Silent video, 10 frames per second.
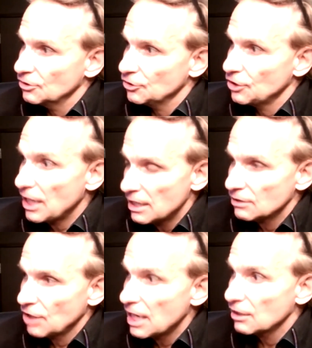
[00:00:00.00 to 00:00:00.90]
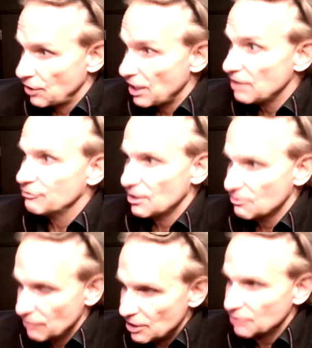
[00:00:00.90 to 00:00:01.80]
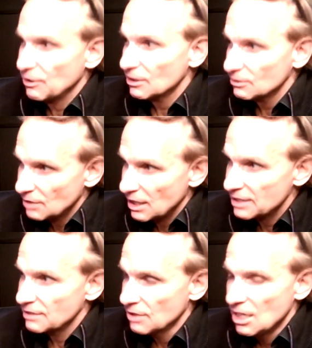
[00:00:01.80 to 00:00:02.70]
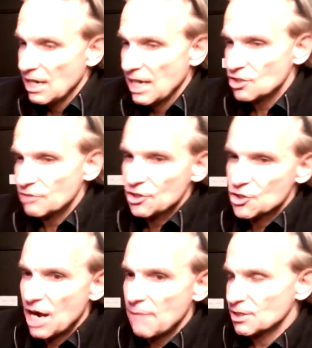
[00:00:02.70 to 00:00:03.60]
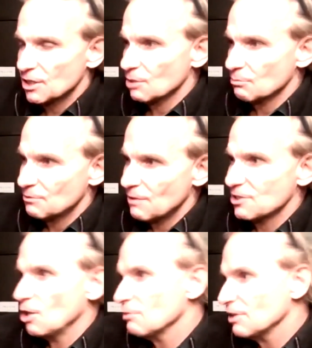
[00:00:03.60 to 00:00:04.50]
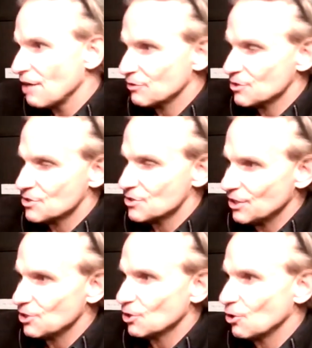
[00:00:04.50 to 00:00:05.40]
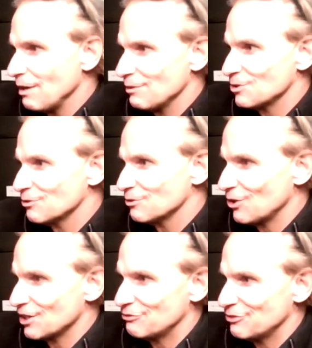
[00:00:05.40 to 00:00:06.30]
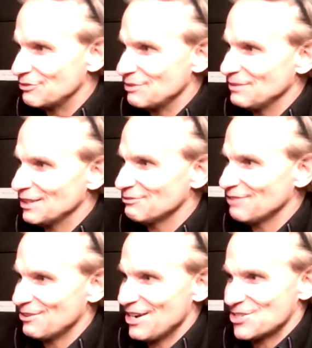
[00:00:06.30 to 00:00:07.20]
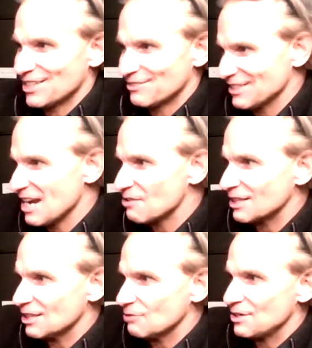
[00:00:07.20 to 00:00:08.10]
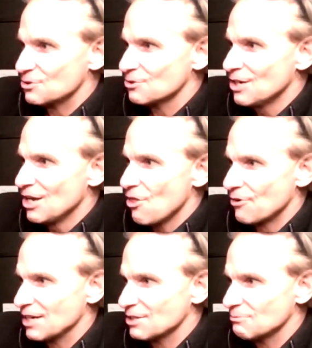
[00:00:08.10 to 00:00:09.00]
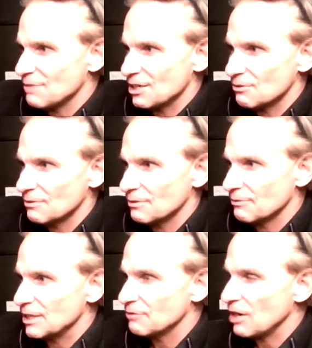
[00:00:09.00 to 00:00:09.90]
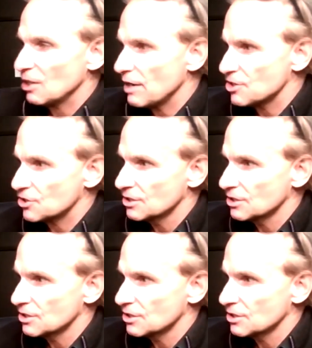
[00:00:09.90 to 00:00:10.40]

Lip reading: Yeah, they have done very well, right? And actually we jumped a little bit, right? Normally after seed, you go maybe to 40, 50 million valuation, and we directly went to 300 million valuation.